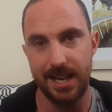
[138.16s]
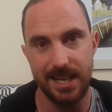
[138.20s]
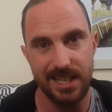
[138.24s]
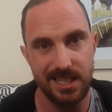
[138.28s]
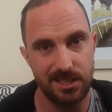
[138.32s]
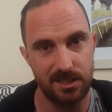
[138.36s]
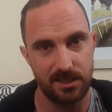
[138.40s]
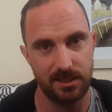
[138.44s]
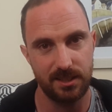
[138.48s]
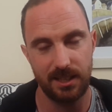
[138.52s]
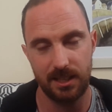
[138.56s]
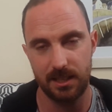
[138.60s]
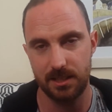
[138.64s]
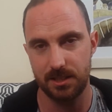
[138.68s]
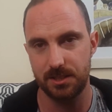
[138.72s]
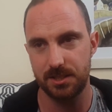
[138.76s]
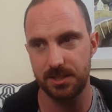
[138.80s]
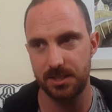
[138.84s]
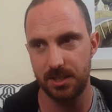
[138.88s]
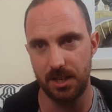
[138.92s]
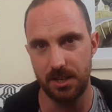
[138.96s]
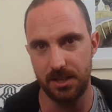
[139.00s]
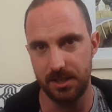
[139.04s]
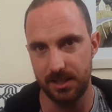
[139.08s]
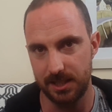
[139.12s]
at that age,
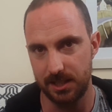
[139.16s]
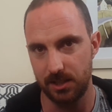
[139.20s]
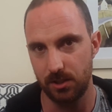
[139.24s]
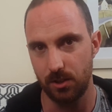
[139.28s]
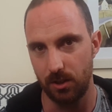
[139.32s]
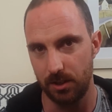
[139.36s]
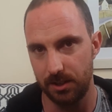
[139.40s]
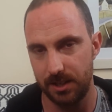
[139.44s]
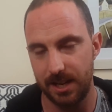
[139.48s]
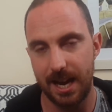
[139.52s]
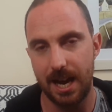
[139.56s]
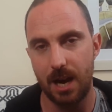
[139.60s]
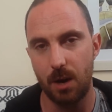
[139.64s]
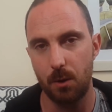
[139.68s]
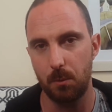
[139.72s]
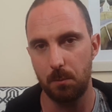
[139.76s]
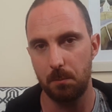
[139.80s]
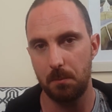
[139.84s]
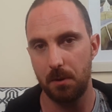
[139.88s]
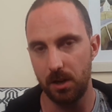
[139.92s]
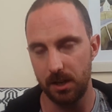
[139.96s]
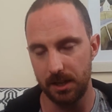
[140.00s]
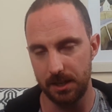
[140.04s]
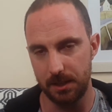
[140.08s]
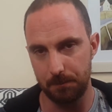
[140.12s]
and certainly not now,